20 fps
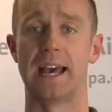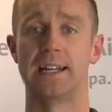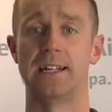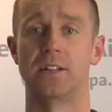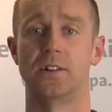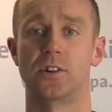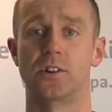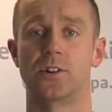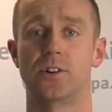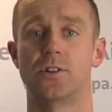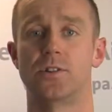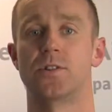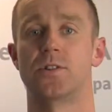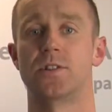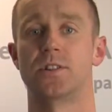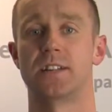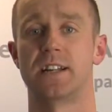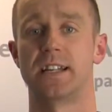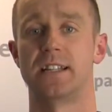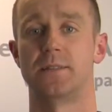any recruiter
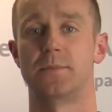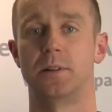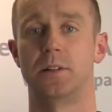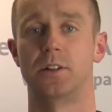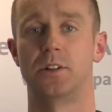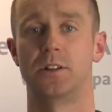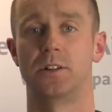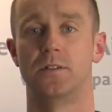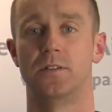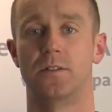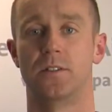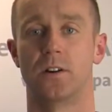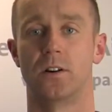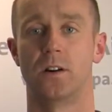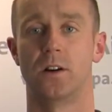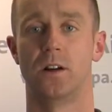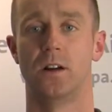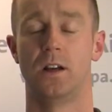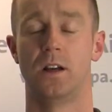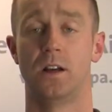is said to be looking for:
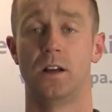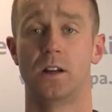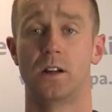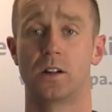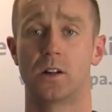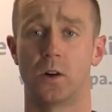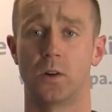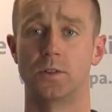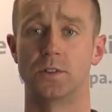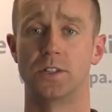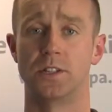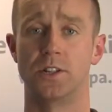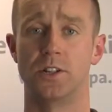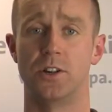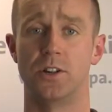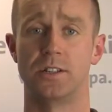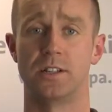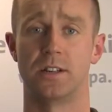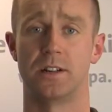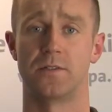
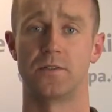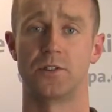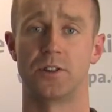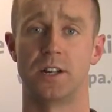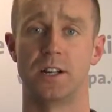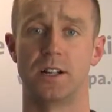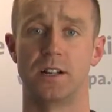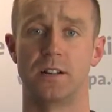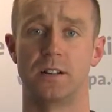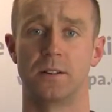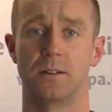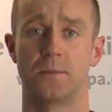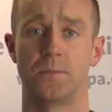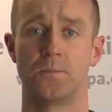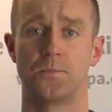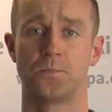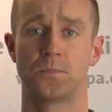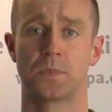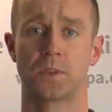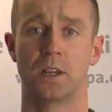continuity of training.
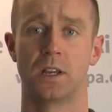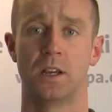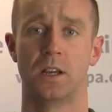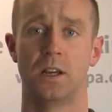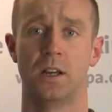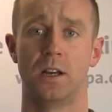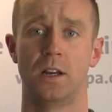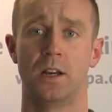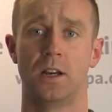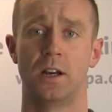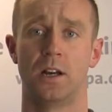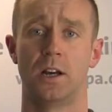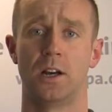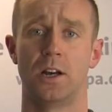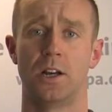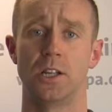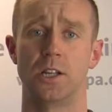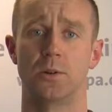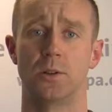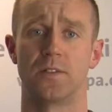
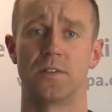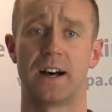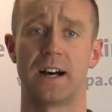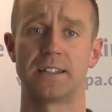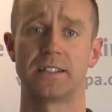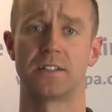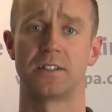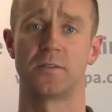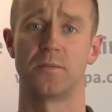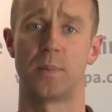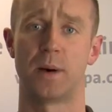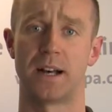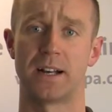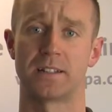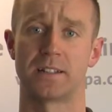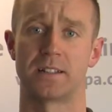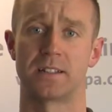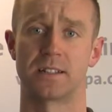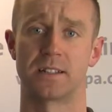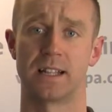You'll have had to have
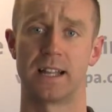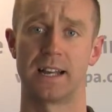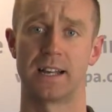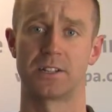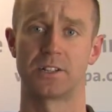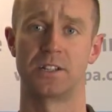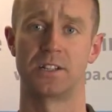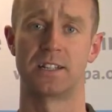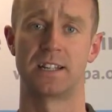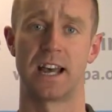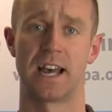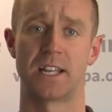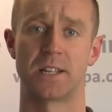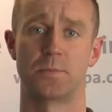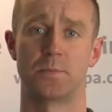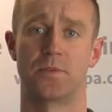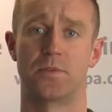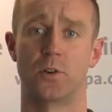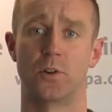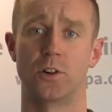passed a selection test
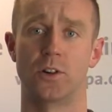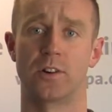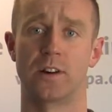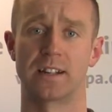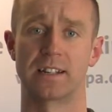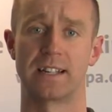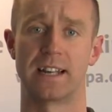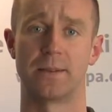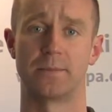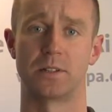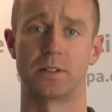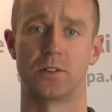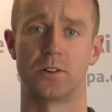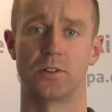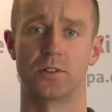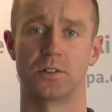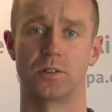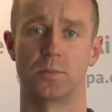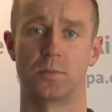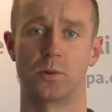before you're accepted
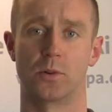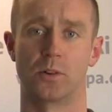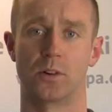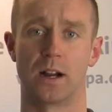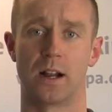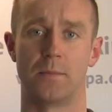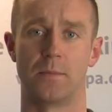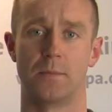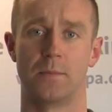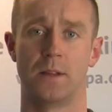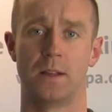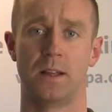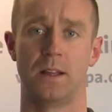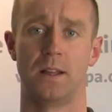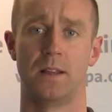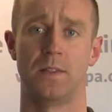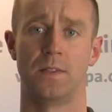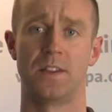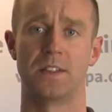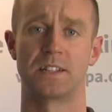onto the programme.
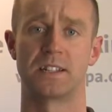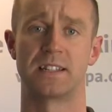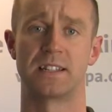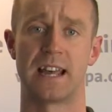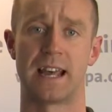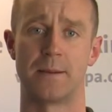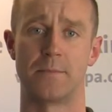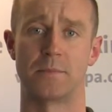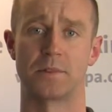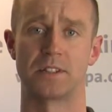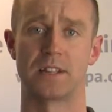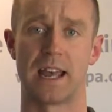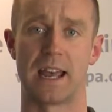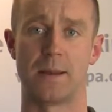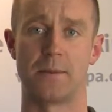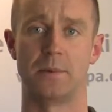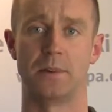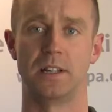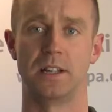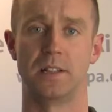This attempts to
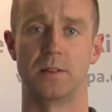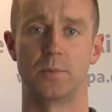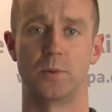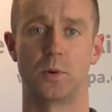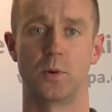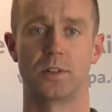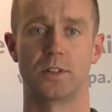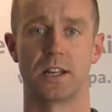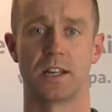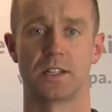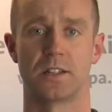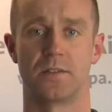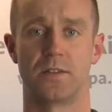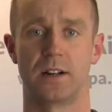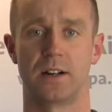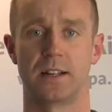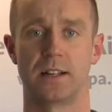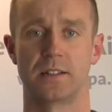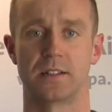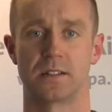emulate the process of
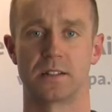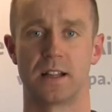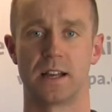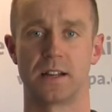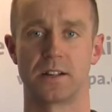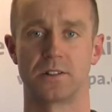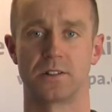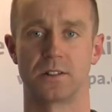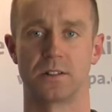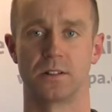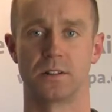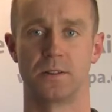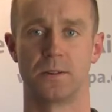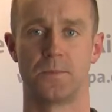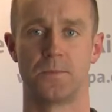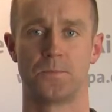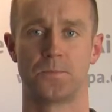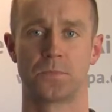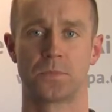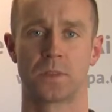airline selection.
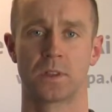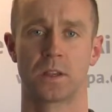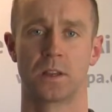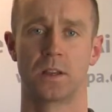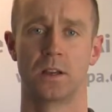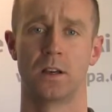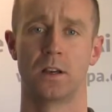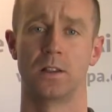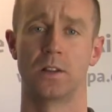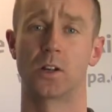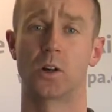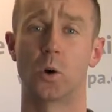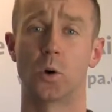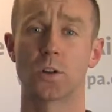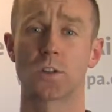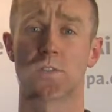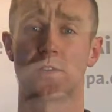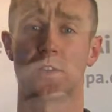The course